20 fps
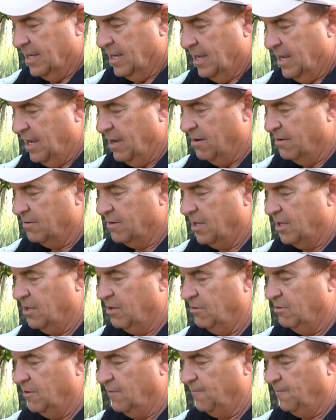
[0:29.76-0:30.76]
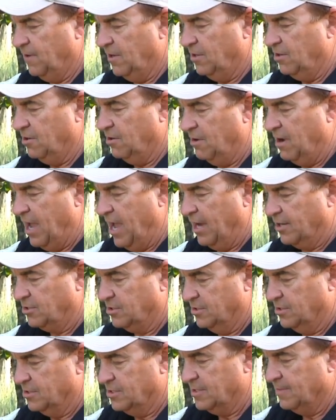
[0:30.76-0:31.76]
How can you defend your actions?